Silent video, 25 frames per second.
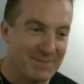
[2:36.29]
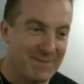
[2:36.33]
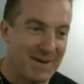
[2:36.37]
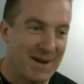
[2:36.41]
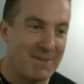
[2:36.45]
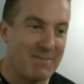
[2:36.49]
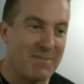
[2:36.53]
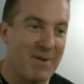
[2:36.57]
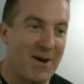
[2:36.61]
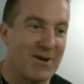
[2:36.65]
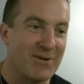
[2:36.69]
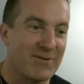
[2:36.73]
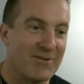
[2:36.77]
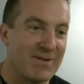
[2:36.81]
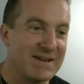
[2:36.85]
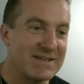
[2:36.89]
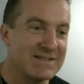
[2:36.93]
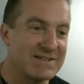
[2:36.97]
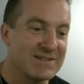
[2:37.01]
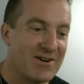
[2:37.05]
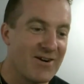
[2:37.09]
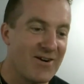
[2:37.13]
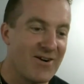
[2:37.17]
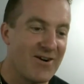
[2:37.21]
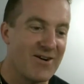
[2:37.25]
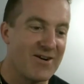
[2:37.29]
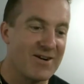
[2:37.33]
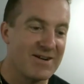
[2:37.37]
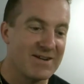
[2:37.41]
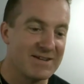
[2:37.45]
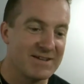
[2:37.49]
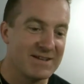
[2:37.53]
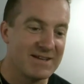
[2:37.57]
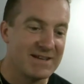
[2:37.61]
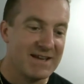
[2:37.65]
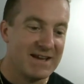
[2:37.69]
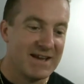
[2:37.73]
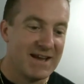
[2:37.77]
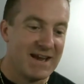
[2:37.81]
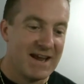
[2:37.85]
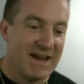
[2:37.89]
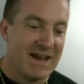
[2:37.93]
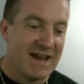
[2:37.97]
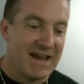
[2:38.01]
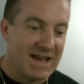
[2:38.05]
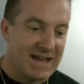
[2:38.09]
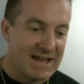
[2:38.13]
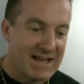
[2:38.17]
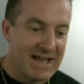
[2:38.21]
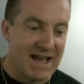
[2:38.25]
I bought a race car,
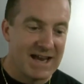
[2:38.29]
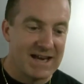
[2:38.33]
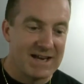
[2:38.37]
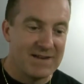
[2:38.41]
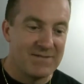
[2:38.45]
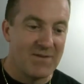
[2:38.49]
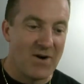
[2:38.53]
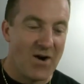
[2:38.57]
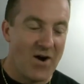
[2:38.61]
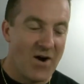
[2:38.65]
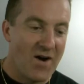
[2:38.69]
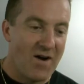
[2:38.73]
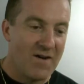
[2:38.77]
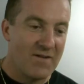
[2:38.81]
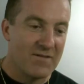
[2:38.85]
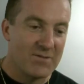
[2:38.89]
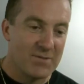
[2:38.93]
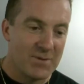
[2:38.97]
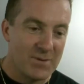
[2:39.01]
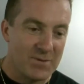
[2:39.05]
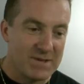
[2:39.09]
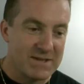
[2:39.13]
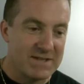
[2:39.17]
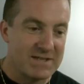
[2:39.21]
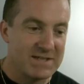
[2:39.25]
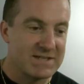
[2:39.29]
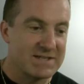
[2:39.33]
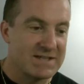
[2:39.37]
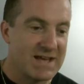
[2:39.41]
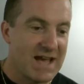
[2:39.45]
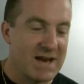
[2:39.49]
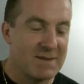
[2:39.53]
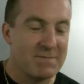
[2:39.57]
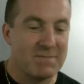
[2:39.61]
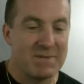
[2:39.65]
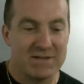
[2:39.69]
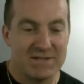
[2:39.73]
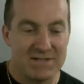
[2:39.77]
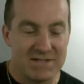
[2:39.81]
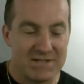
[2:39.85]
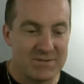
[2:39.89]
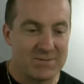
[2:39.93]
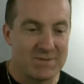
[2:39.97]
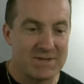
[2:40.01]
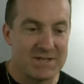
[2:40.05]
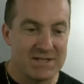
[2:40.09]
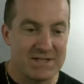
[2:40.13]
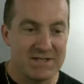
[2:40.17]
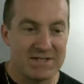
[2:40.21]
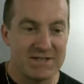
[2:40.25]
and it kind of evolved where we just had a bunch of
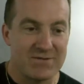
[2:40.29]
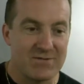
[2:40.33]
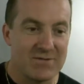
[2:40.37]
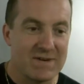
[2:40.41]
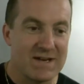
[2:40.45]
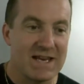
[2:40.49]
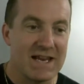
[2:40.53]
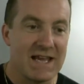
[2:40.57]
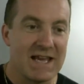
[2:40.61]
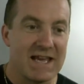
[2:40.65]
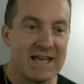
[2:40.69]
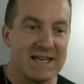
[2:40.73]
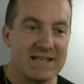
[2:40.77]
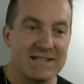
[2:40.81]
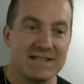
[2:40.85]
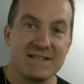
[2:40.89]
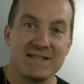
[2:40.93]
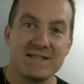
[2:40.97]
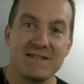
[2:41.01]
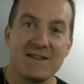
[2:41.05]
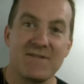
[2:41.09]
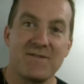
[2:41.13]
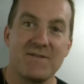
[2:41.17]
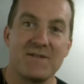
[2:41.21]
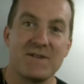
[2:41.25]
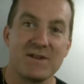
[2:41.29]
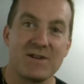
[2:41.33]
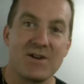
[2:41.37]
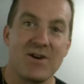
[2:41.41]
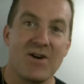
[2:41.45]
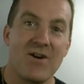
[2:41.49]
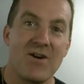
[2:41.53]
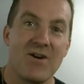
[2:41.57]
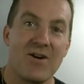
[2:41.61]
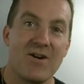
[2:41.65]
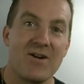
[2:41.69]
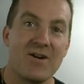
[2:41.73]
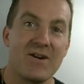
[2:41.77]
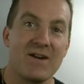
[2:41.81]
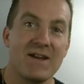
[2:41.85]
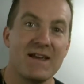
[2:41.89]
switches and relays and stuff in the car,